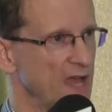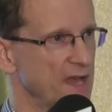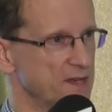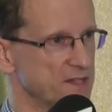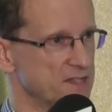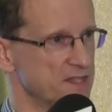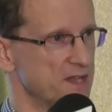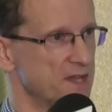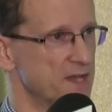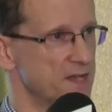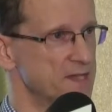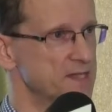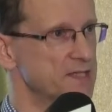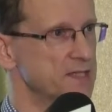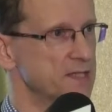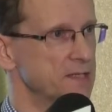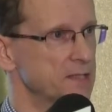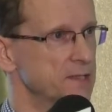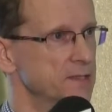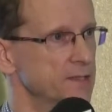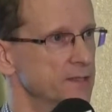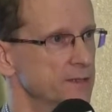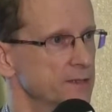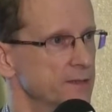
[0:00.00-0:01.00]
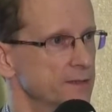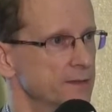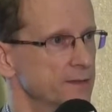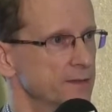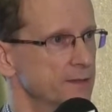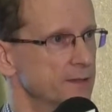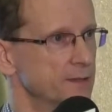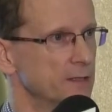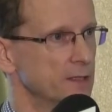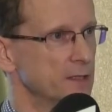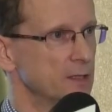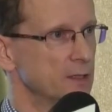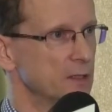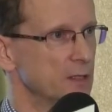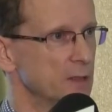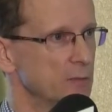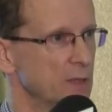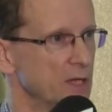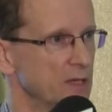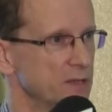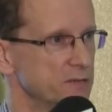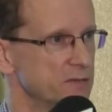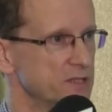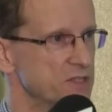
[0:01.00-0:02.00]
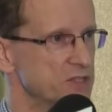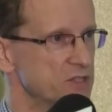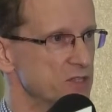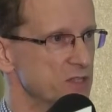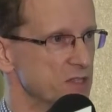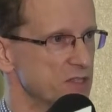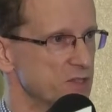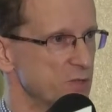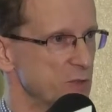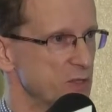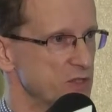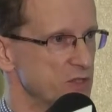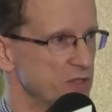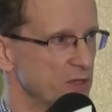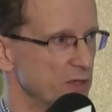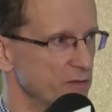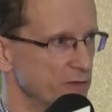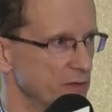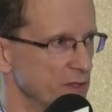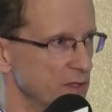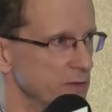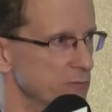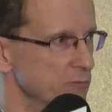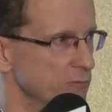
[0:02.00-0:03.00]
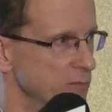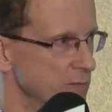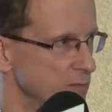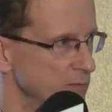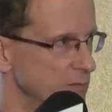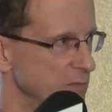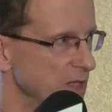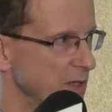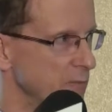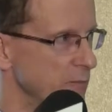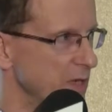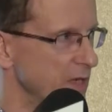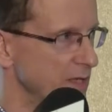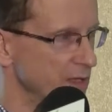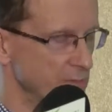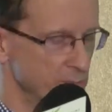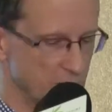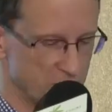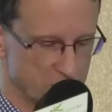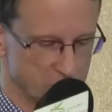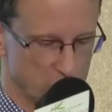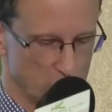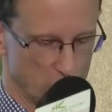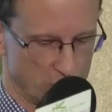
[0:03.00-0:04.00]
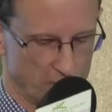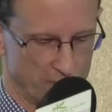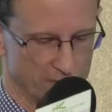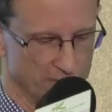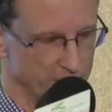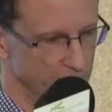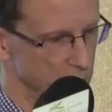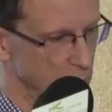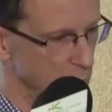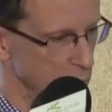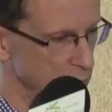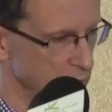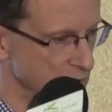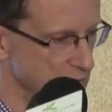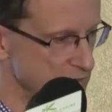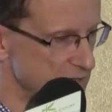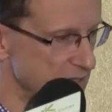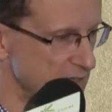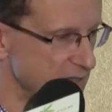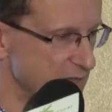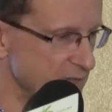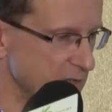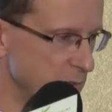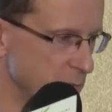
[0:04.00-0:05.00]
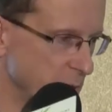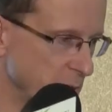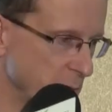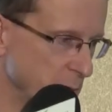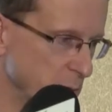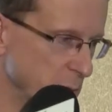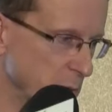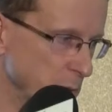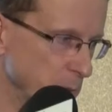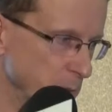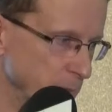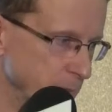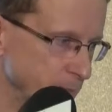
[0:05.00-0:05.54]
anxiety about digital switchover and made it a much more comfortable process for people.